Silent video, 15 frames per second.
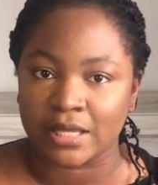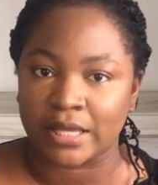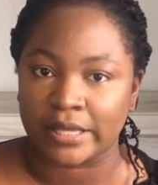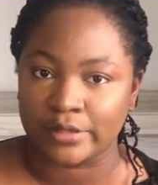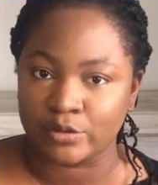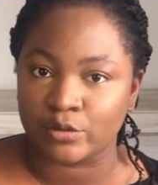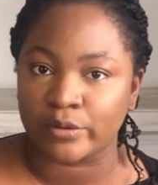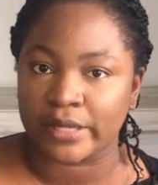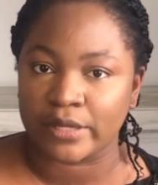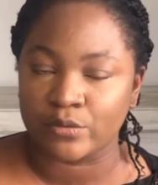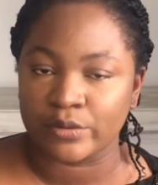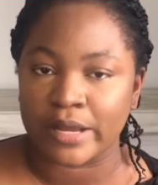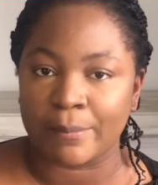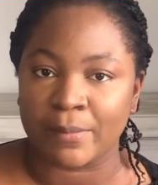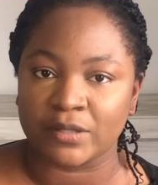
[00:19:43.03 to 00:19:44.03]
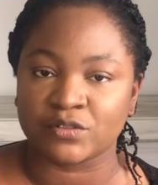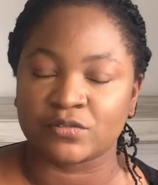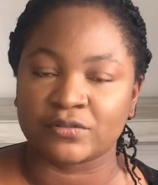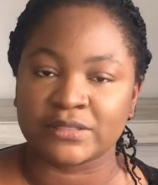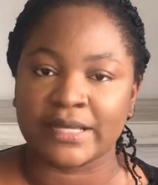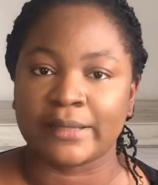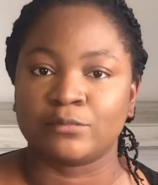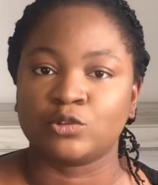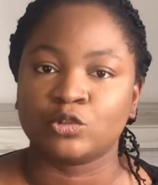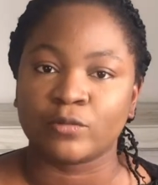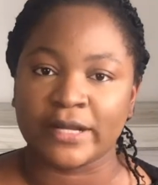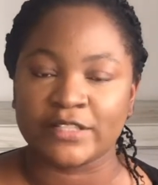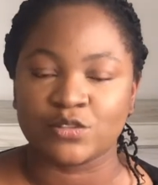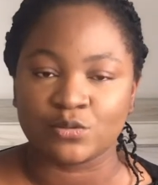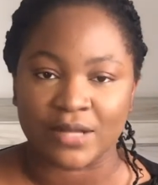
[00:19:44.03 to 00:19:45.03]
a good amount of time
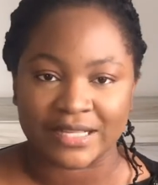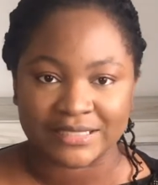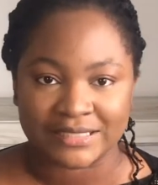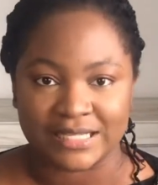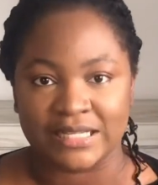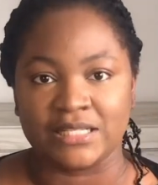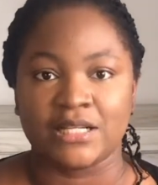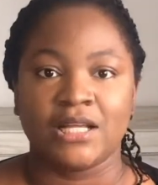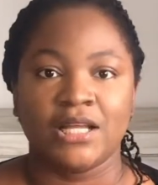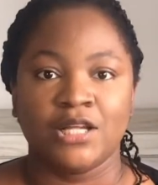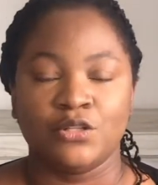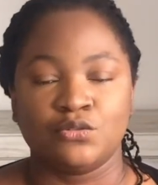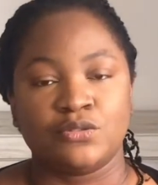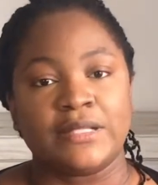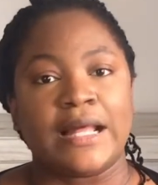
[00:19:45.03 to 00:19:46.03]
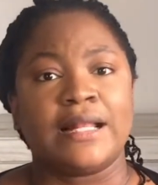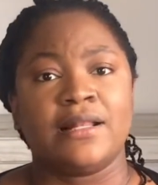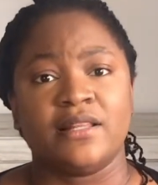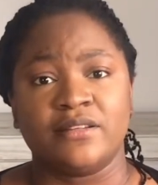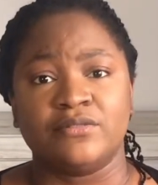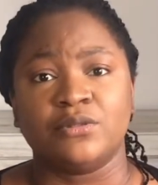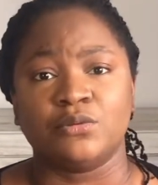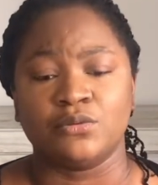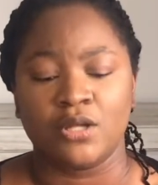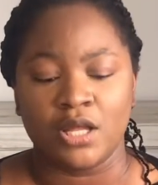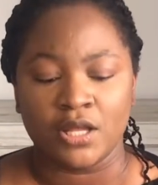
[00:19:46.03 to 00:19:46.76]
trying to attain to that level.